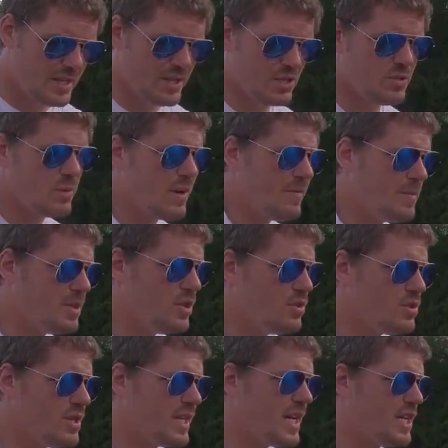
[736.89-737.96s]
This is what I've been
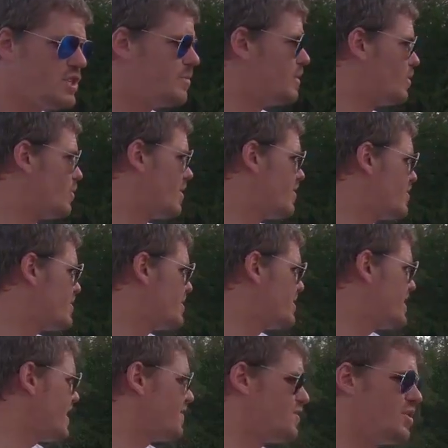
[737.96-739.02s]
using to catch them in the rivers and
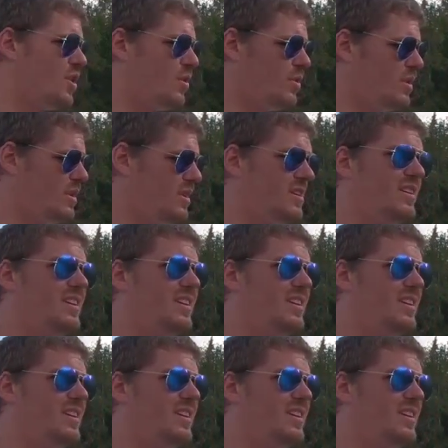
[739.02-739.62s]
stuff, so